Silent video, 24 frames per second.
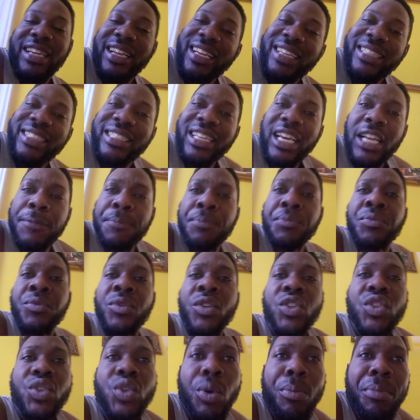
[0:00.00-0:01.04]
You understand?
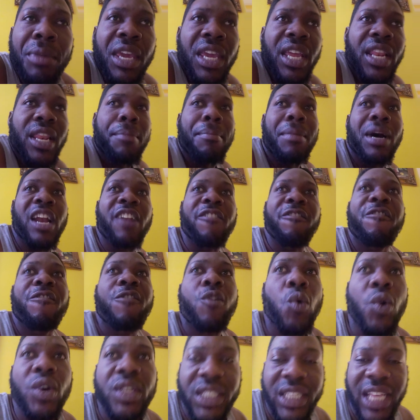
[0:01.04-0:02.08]
To me, the man
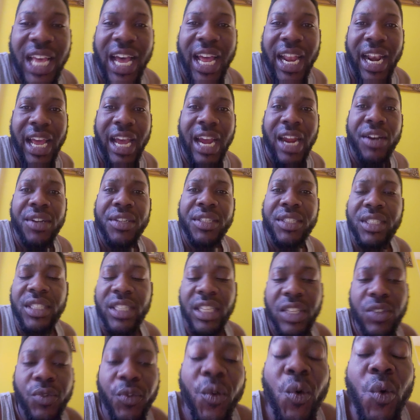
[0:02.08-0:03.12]
force on her,
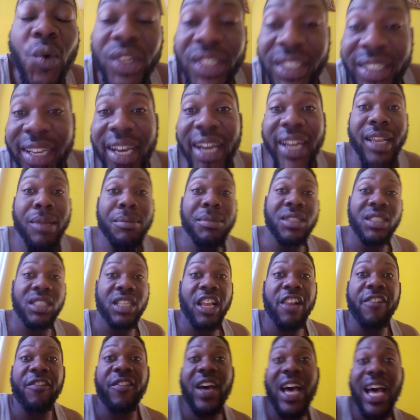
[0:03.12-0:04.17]
force on
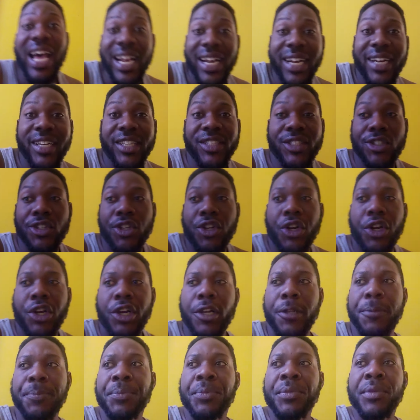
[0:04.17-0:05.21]
himself and this
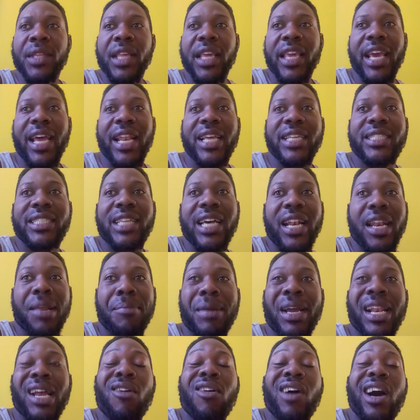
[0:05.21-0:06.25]
girl. You understand? The
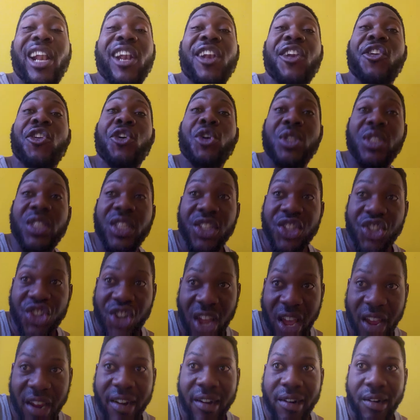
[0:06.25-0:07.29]
man I want dirty
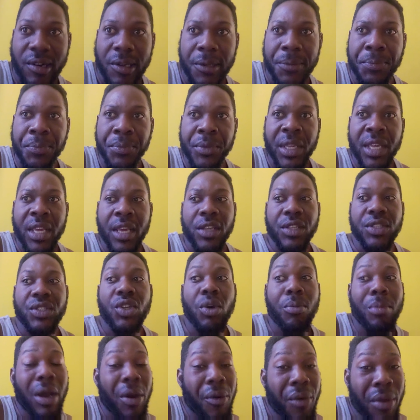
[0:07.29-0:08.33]
drunkro.
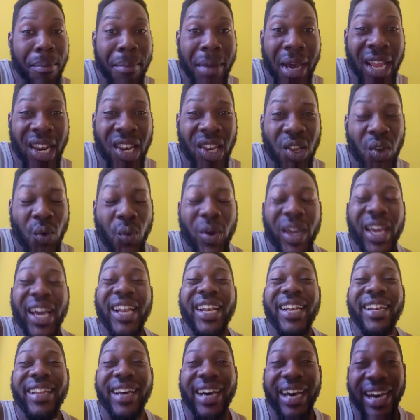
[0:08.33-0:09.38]
Some of man, we are
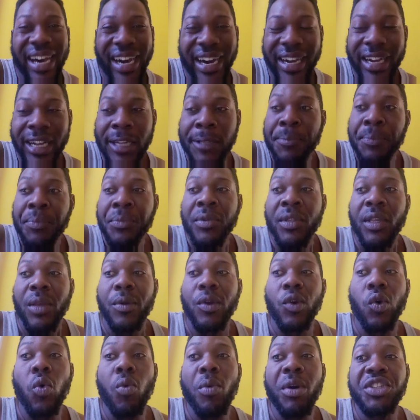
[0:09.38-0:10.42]
dog.
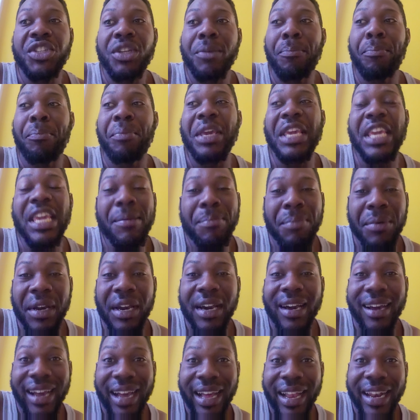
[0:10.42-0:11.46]
Who much people
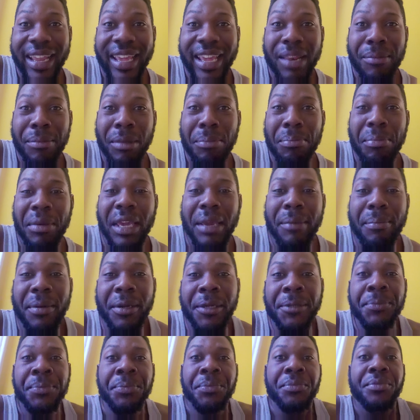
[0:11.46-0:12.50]
call in me
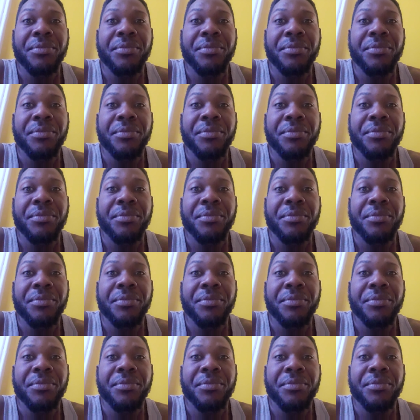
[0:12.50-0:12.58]
people